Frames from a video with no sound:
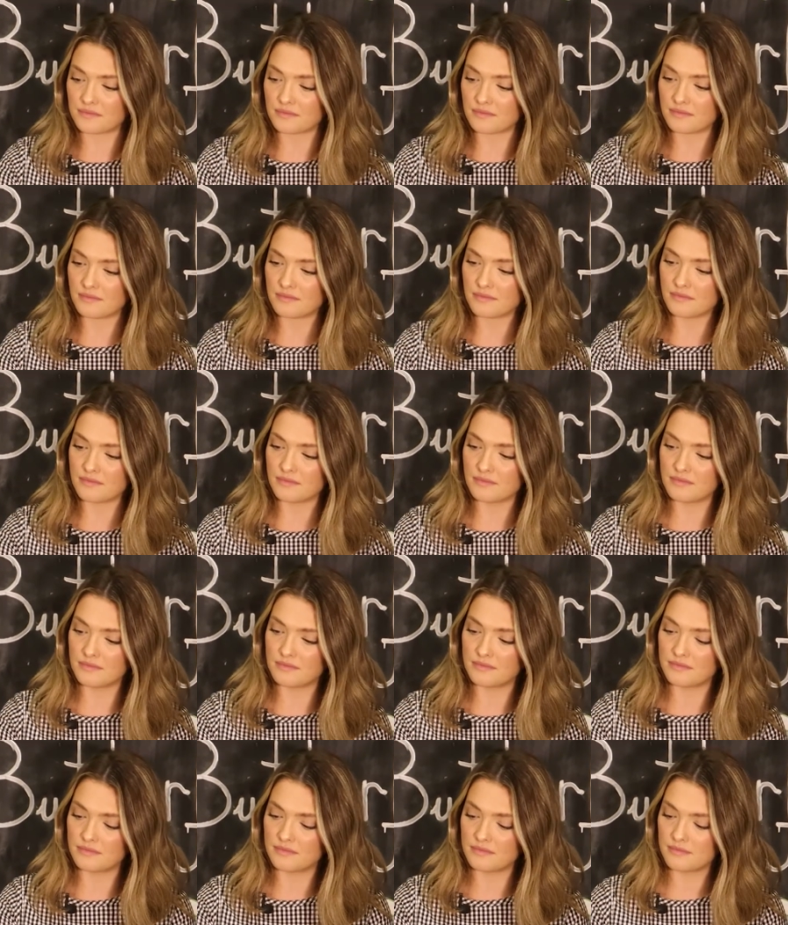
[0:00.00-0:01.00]

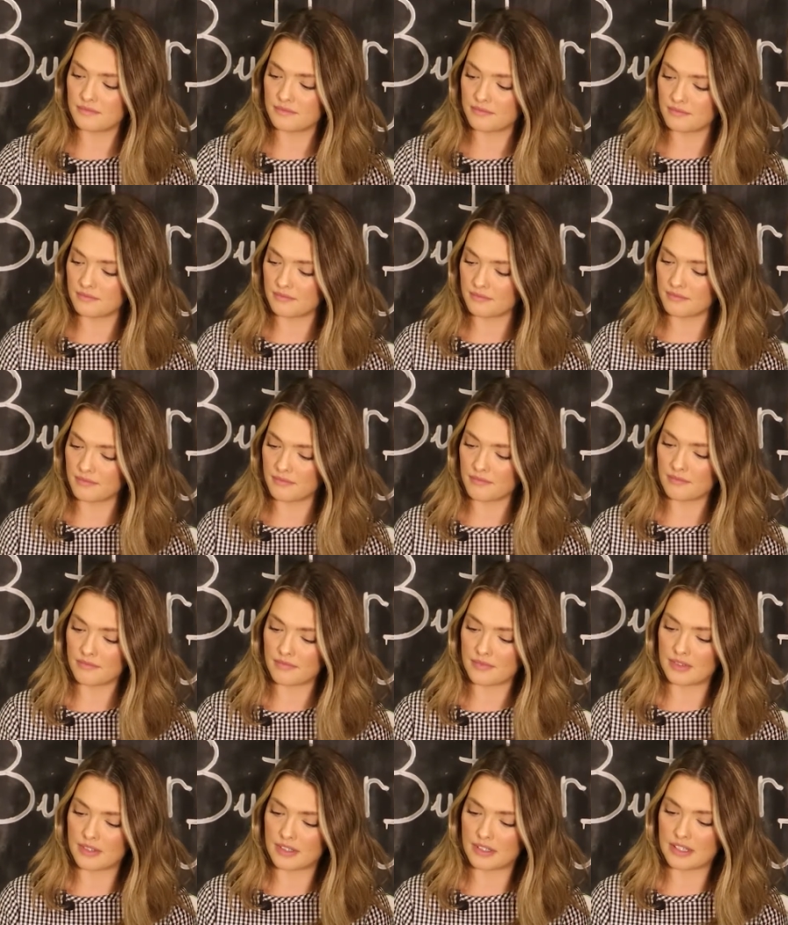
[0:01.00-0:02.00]

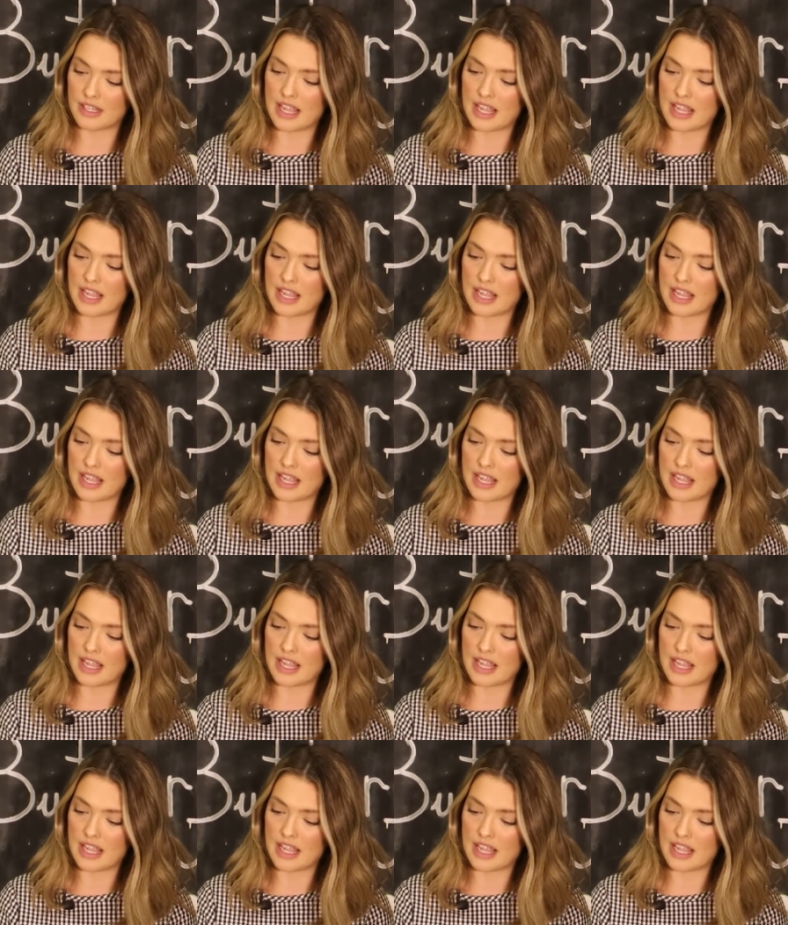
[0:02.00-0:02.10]
Nobody speaks.